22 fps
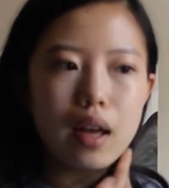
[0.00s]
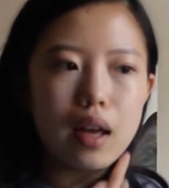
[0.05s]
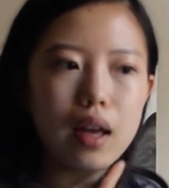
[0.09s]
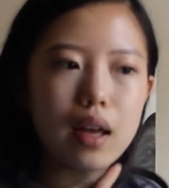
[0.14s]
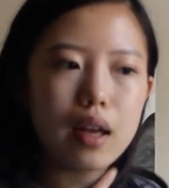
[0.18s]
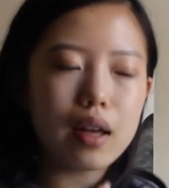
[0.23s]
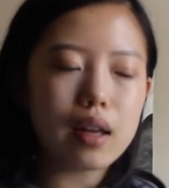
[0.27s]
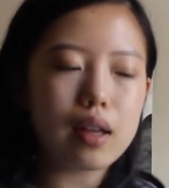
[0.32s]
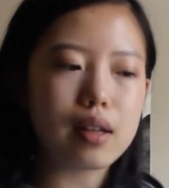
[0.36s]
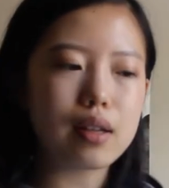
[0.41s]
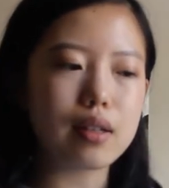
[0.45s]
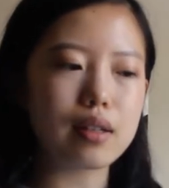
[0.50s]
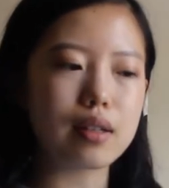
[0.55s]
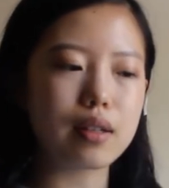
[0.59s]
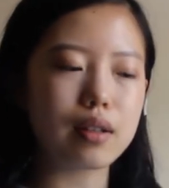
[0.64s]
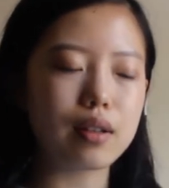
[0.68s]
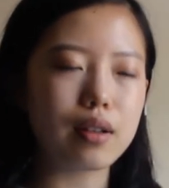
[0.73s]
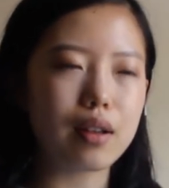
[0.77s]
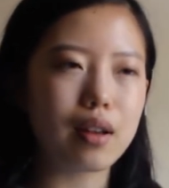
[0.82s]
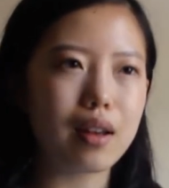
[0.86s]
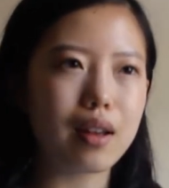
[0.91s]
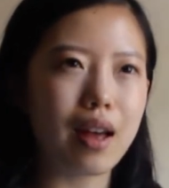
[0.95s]
And
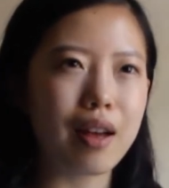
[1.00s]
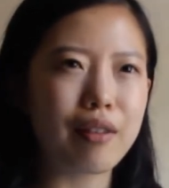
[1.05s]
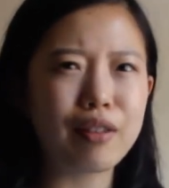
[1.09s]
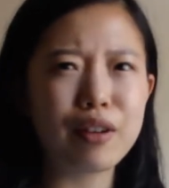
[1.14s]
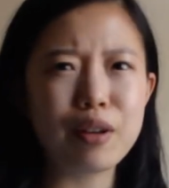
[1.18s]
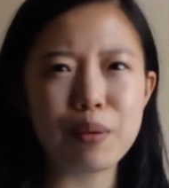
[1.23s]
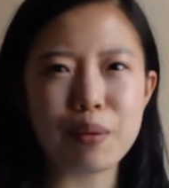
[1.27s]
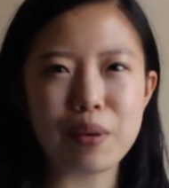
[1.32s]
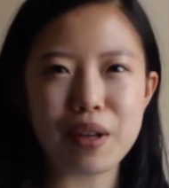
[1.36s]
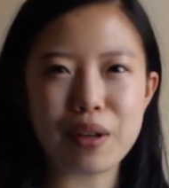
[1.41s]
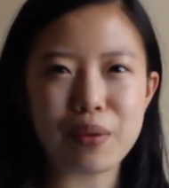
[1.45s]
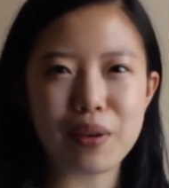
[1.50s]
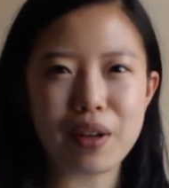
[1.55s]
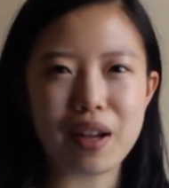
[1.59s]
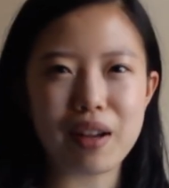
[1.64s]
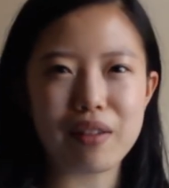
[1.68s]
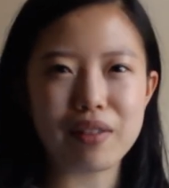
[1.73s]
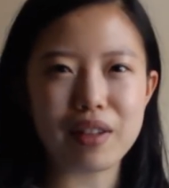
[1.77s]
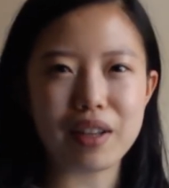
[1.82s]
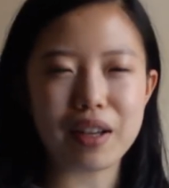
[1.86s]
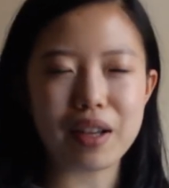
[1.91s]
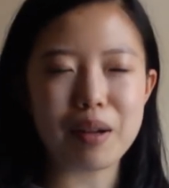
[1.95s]
every week we
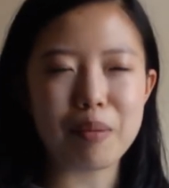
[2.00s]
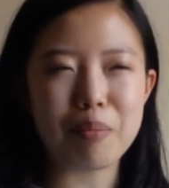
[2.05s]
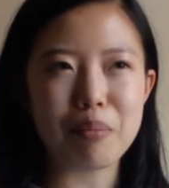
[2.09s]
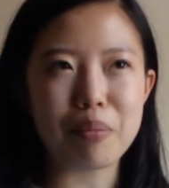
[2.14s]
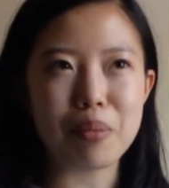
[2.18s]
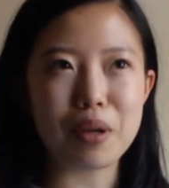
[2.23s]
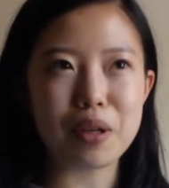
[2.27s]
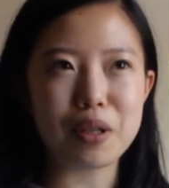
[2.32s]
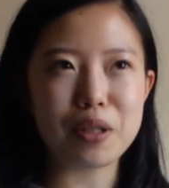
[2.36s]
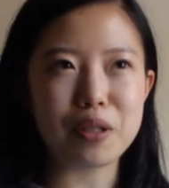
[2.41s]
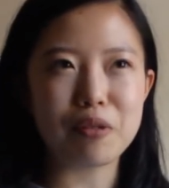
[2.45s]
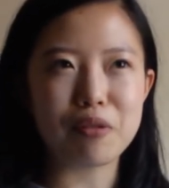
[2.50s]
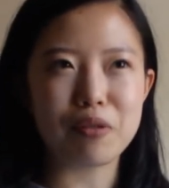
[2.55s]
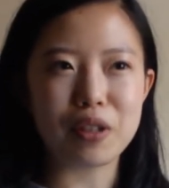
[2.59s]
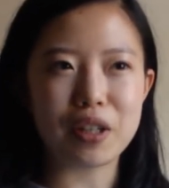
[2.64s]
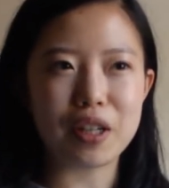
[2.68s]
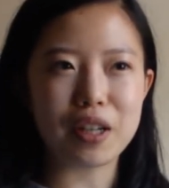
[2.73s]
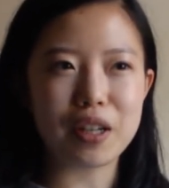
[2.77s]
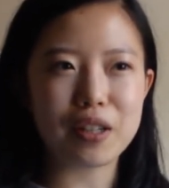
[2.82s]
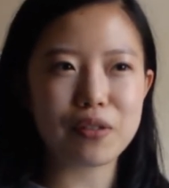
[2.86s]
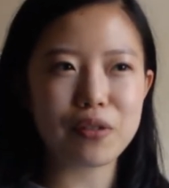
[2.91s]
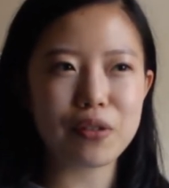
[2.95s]
have like a bunch of
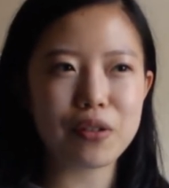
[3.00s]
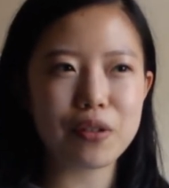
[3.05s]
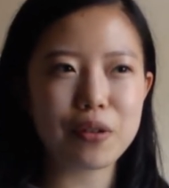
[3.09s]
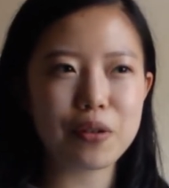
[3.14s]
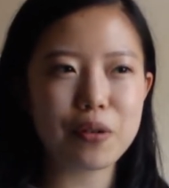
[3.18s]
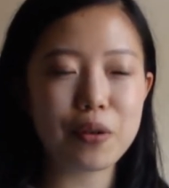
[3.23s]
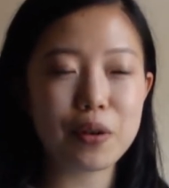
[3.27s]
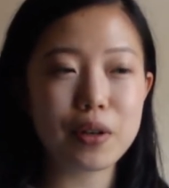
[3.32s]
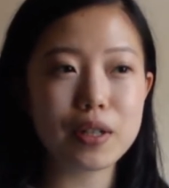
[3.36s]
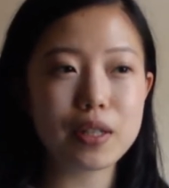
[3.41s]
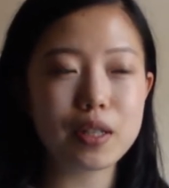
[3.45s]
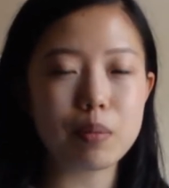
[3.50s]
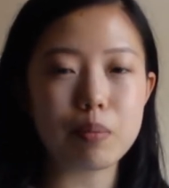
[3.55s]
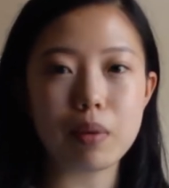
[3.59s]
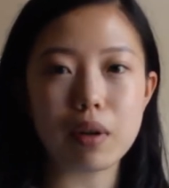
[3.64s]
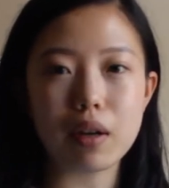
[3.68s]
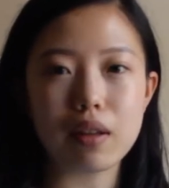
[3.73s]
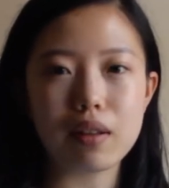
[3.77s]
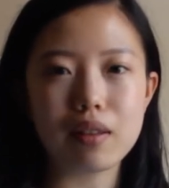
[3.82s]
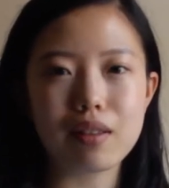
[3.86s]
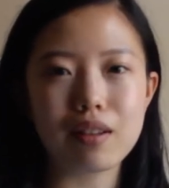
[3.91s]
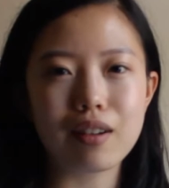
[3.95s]
readings for the course,
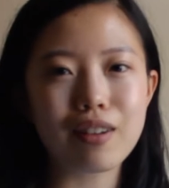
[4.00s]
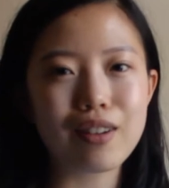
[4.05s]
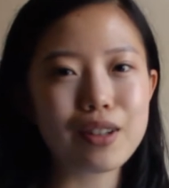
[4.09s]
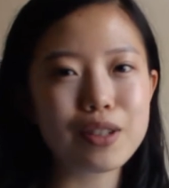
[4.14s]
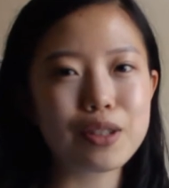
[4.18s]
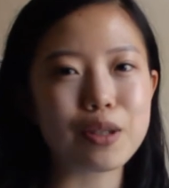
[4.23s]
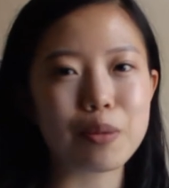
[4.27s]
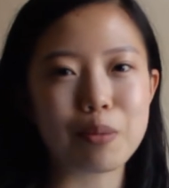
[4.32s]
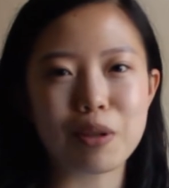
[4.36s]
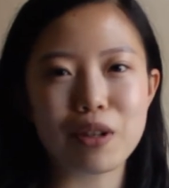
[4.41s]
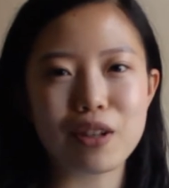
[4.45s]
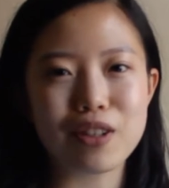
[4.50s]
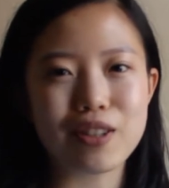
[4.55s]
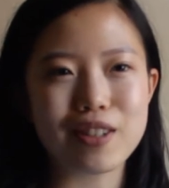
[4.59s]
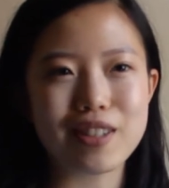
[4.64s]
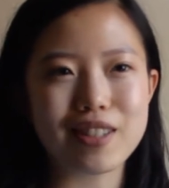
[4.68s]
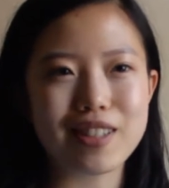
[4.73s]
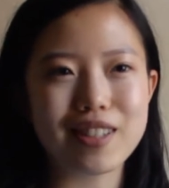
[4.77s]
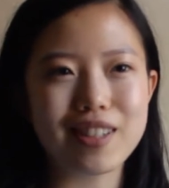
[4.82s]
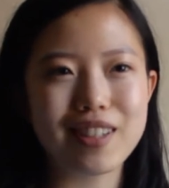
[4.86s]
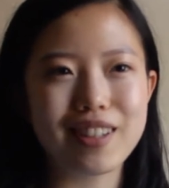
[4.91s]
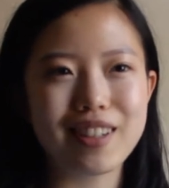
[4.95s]
but they're all super
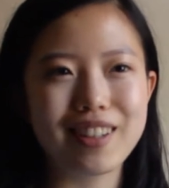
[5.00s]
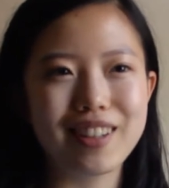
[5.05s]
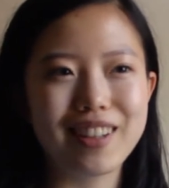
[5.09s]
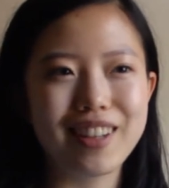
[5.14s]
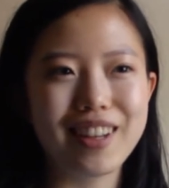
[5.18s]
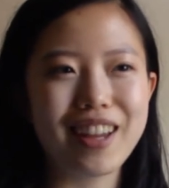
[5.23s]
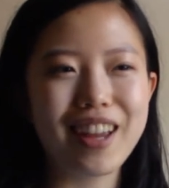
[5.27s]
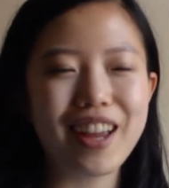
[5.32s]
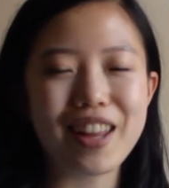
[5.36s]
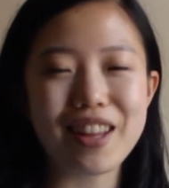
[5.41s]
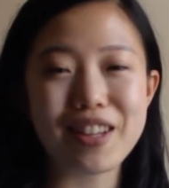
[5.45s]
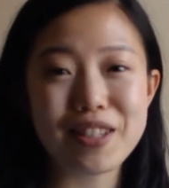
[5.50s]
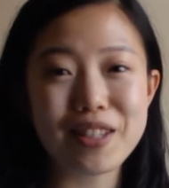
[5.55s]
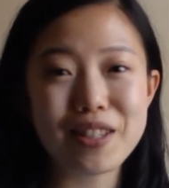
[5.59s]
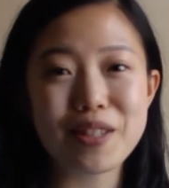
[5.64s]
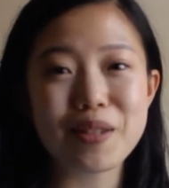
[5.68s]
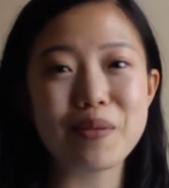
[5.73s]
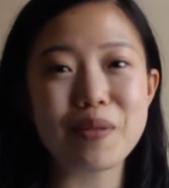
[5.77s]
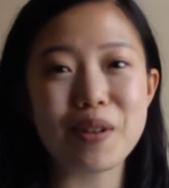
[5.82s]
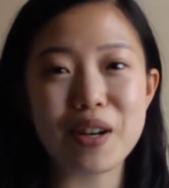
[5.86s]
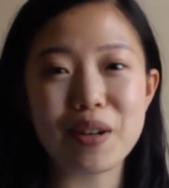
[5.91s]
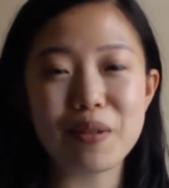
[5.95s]
interesting. And this is
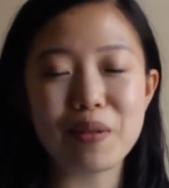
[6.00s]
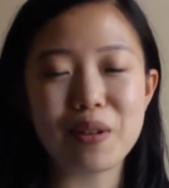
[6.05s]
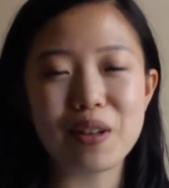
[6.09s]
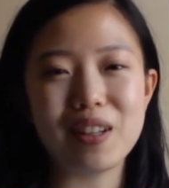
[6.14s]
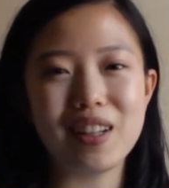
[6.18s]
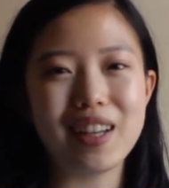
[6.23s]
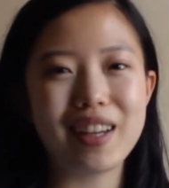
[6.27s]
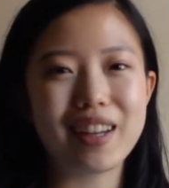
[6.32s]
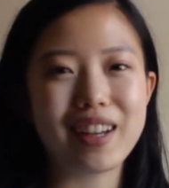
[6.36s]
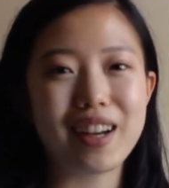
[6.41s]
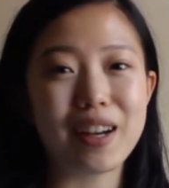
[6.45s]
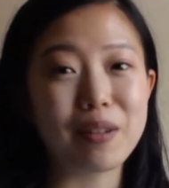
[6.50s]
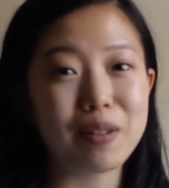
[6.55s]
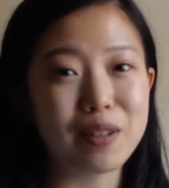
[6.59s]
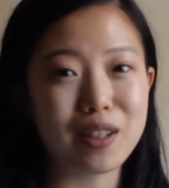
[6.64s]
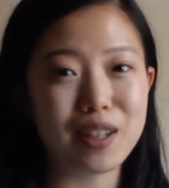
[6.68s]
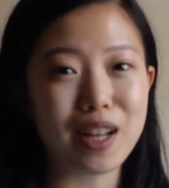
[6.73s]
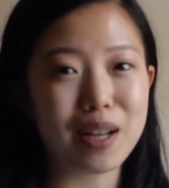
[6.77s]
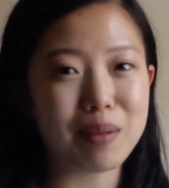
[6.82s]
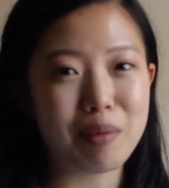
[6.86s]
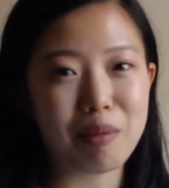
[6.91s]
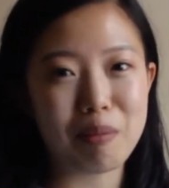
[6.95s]
the one where like I
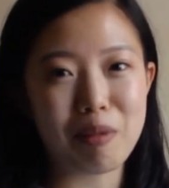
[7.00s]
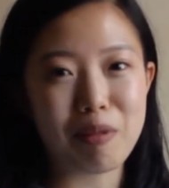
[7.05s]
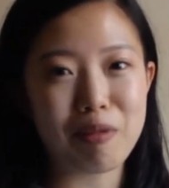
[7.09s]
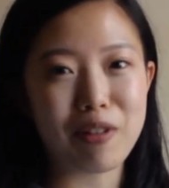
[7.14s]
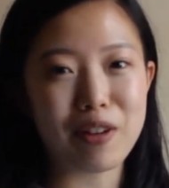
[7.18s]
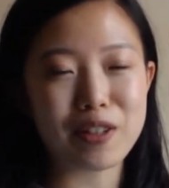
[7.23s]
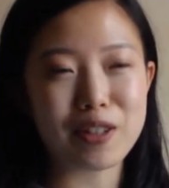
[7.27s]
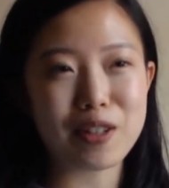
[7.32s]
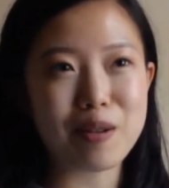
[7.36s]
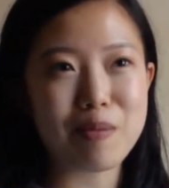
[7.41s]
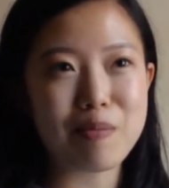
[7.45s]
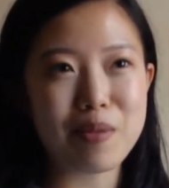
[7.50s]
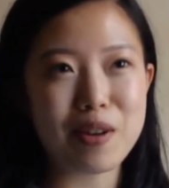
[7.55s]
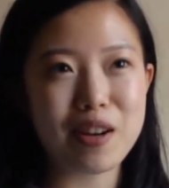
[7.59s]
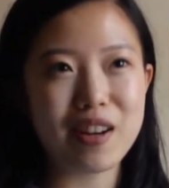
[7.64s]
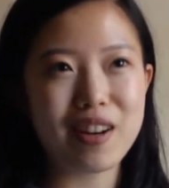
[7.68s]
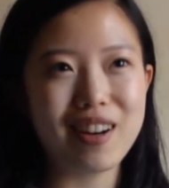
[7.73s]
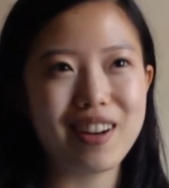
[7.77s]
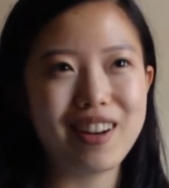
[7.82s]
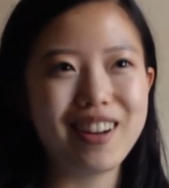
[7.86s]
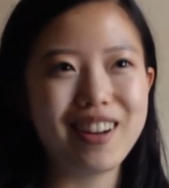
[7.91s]
really like my professor, but